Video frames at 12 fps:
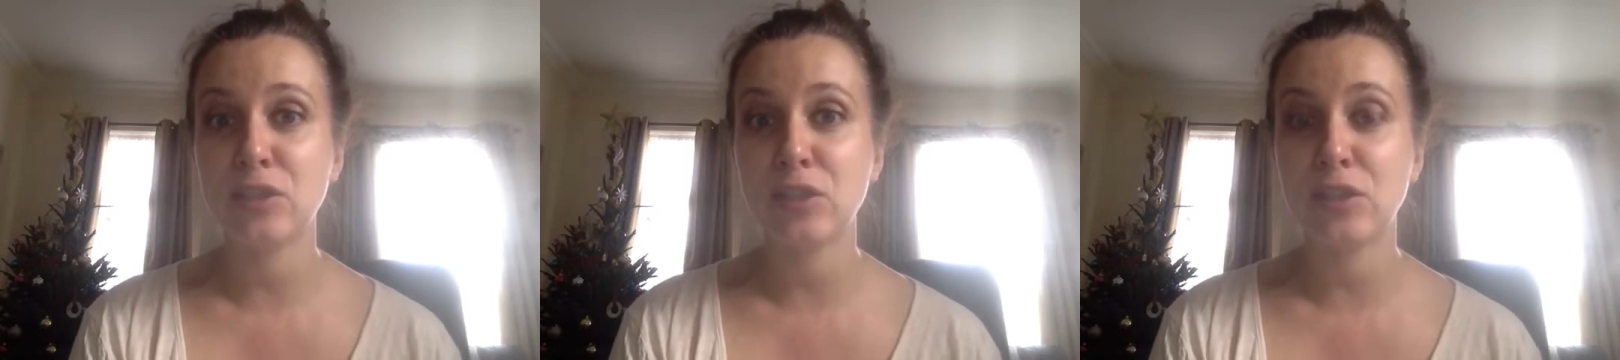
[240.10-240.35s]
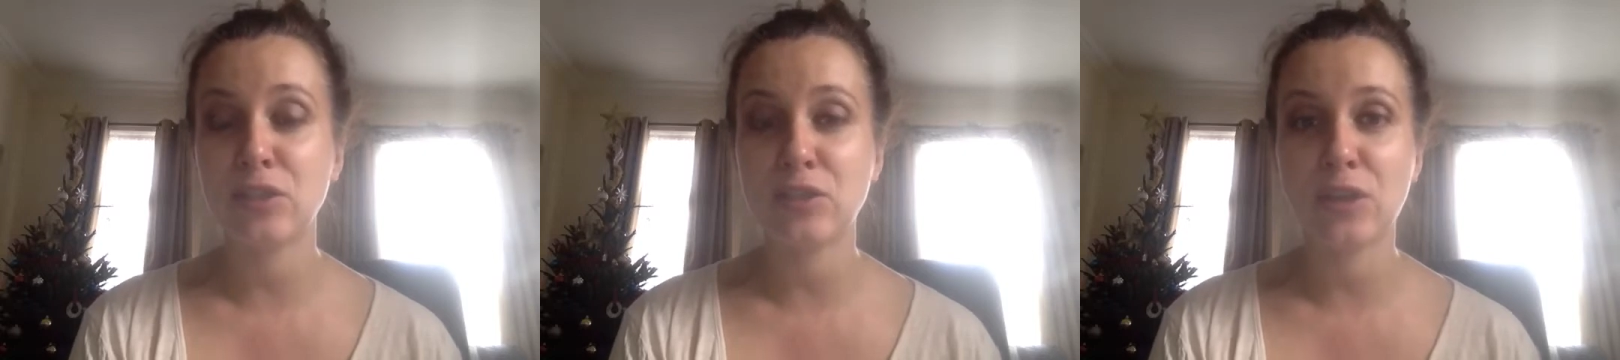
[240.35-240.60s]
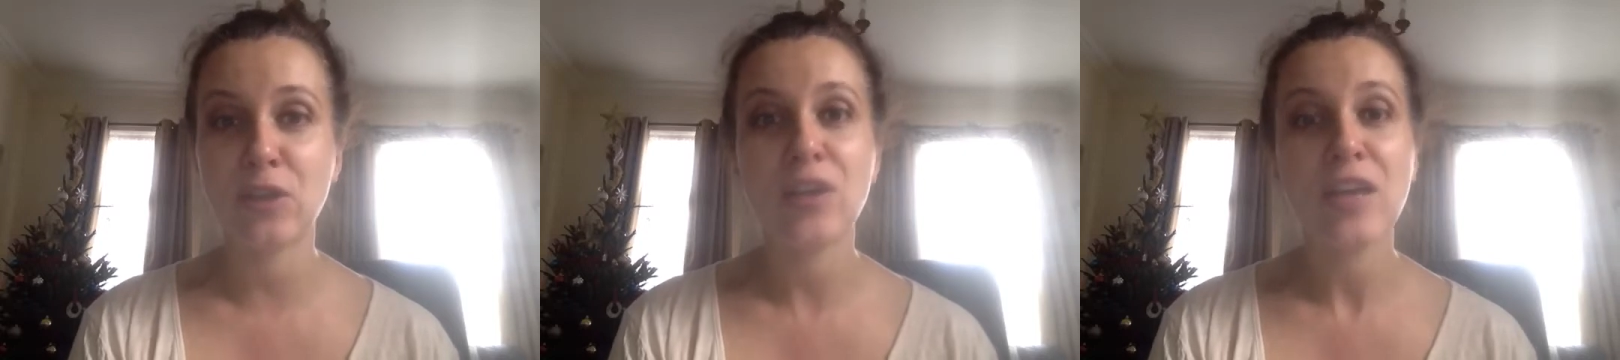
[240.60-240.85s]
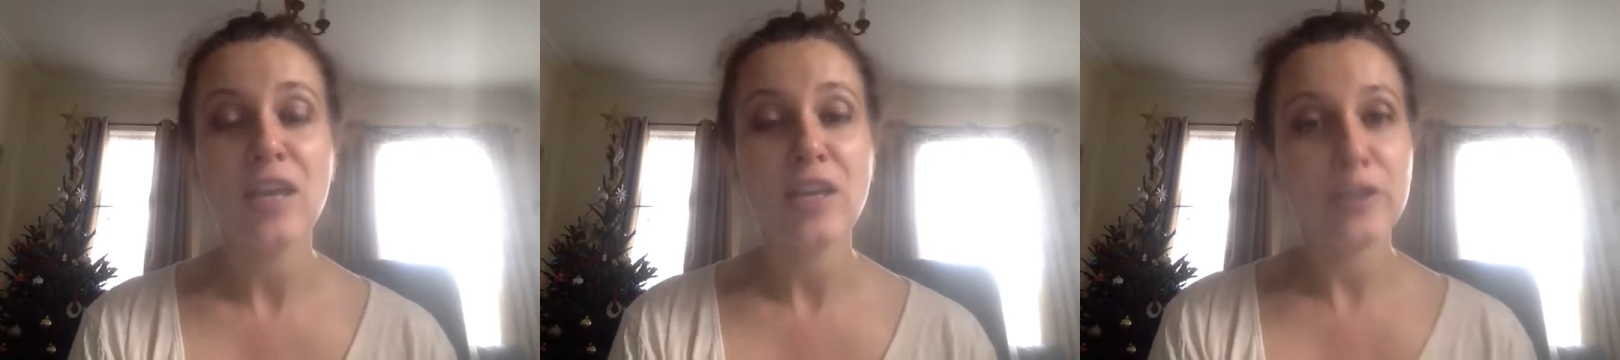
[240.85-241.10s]
do it. So
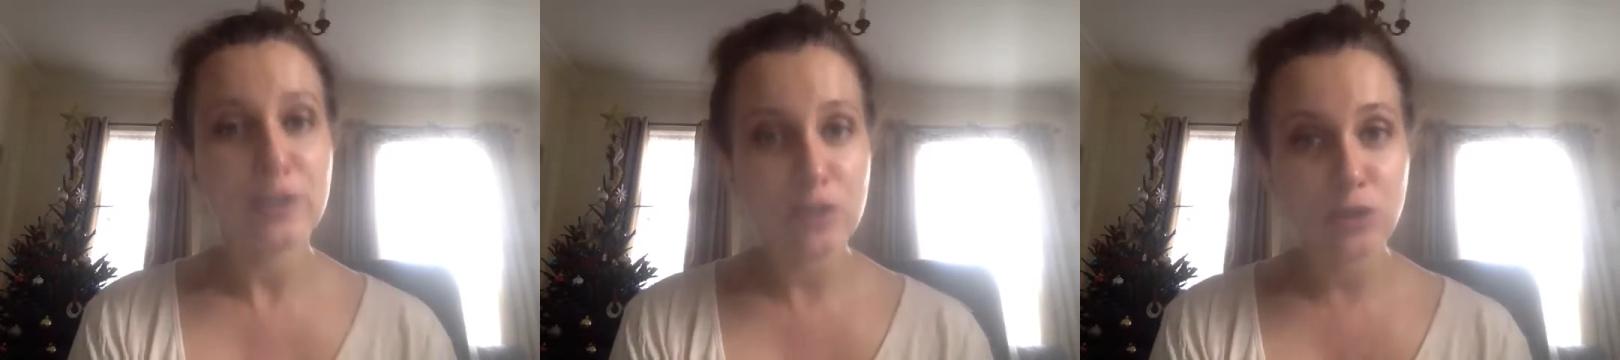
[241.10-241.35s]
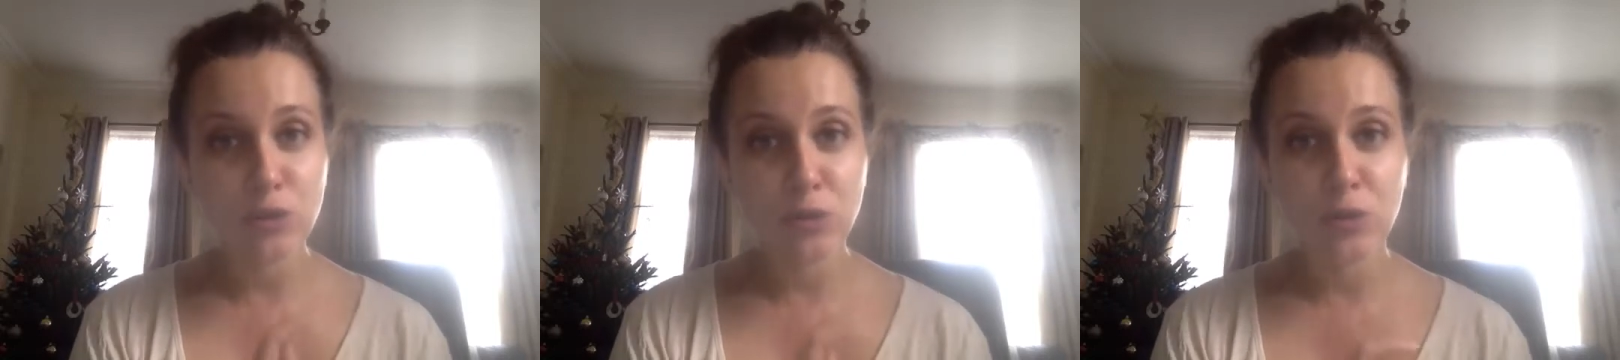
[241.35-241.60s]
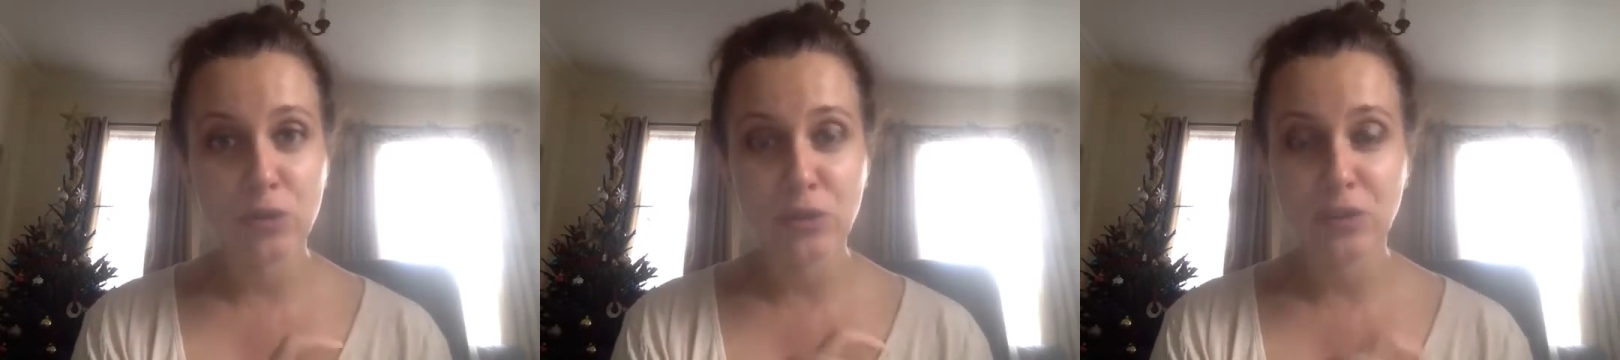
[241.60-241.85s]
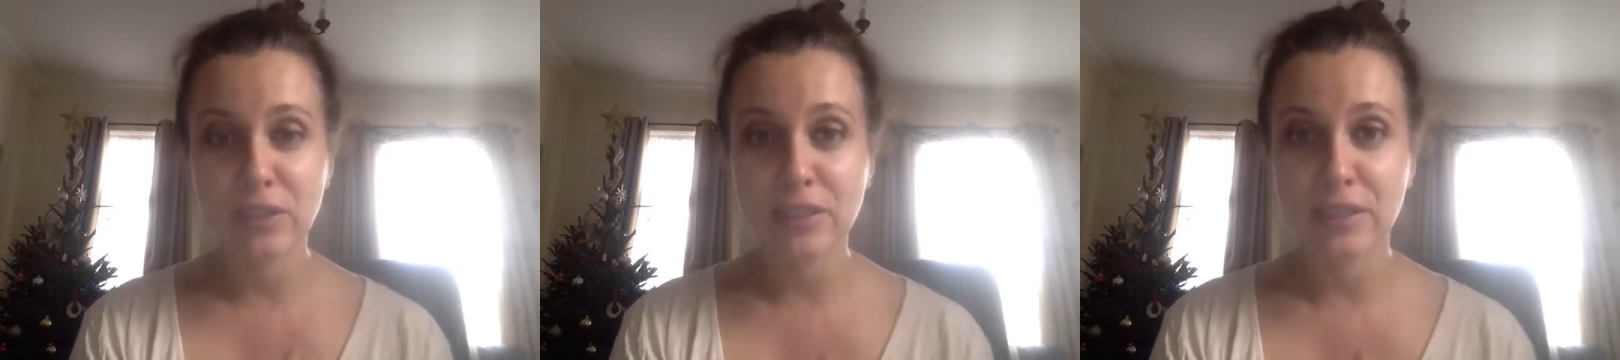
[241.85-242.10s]
enjoy
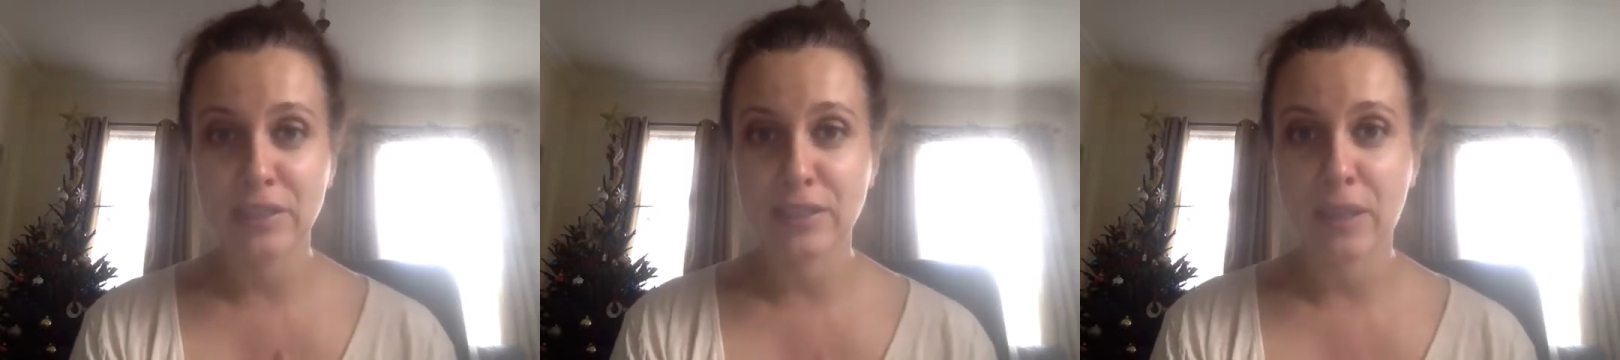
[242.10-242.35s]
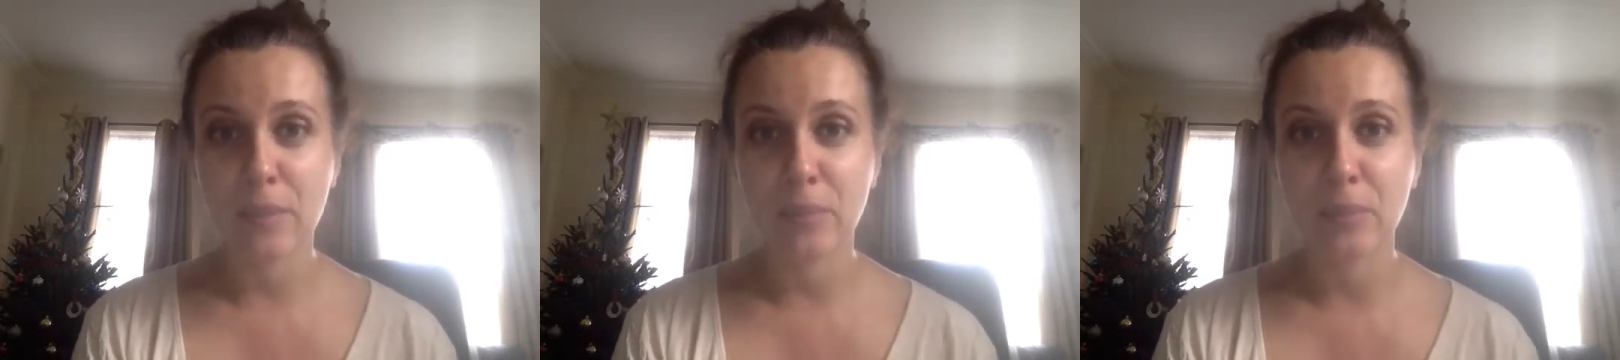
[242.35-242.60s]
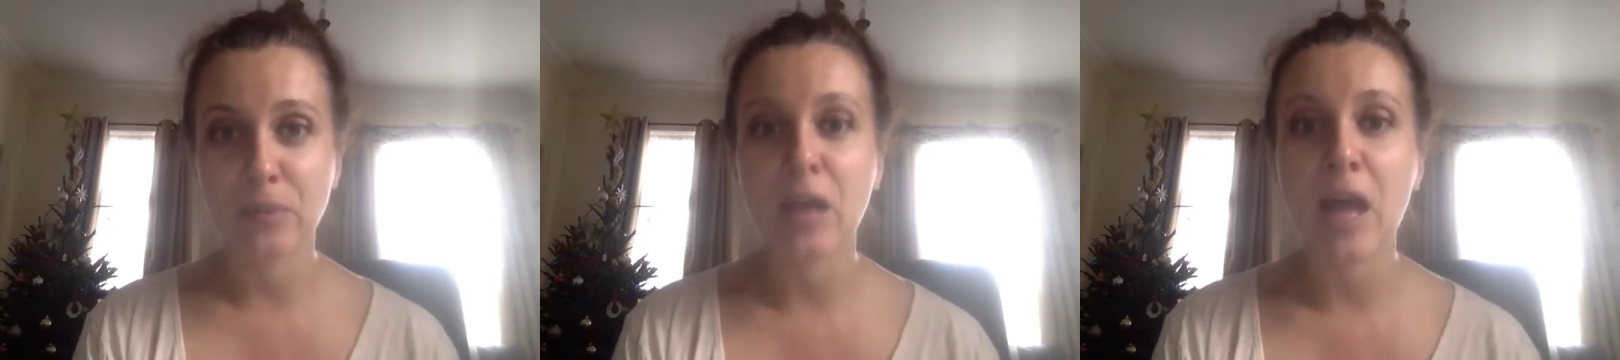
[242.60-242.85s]
your little sample,